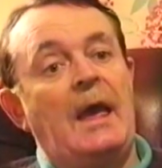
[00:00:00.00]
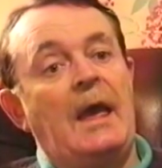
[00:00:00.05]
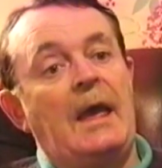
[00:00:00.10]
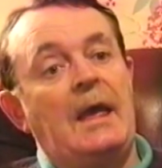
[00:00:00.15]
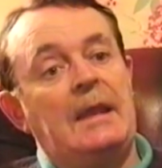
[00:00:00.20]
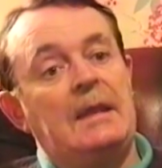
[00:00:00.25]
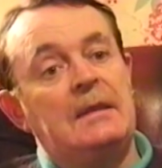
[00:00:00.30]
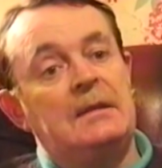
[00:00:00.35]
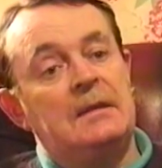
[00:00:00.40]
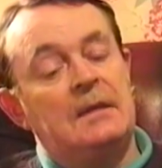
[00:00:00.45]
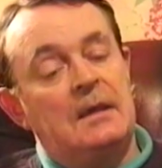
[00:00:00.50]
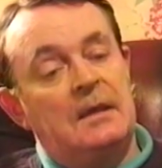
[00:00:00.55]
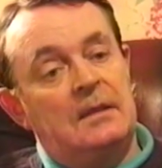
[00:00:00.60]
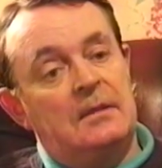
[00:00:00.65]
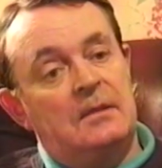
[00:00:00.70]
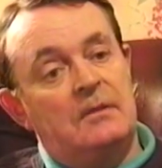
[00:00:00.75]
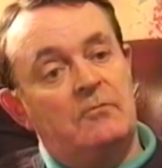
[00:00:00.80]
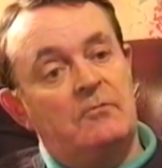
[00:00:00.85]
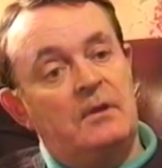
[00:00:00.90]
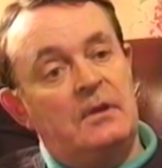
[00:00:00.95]
and
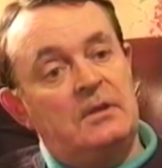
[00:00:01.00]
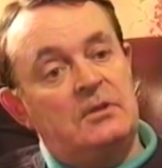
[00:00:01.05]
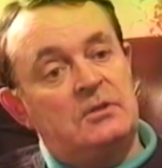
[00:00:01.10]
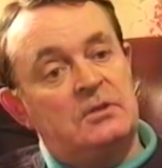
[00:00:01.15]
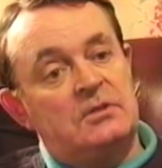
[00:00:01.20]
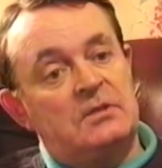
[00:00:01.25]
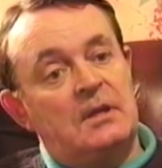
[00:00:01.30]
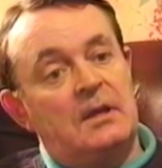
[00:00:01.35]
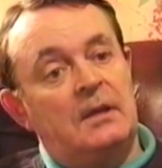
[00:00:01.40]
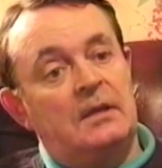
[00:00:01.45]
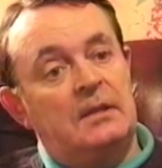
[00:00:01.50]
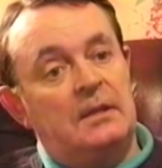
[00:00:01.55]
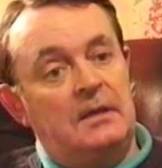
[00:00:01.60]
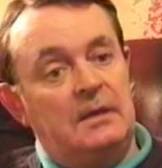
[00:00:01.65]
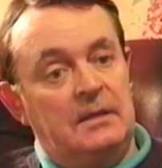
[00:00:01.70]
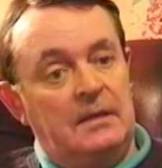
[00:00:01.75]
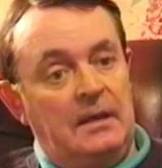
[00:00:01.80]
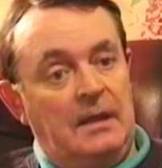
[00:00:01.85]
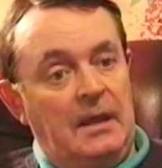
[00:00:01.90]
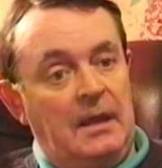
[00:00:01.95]
the religious on the
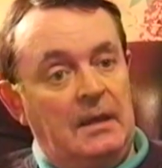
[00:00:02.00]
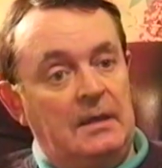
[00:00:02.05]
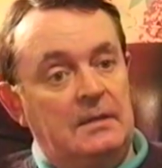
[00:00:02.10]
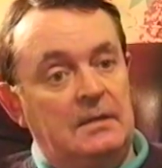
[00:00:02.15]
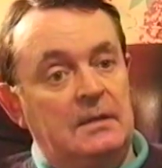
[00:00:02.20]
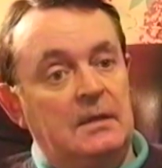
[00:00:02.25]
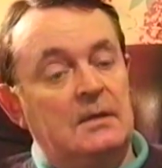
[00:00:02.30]
other hand.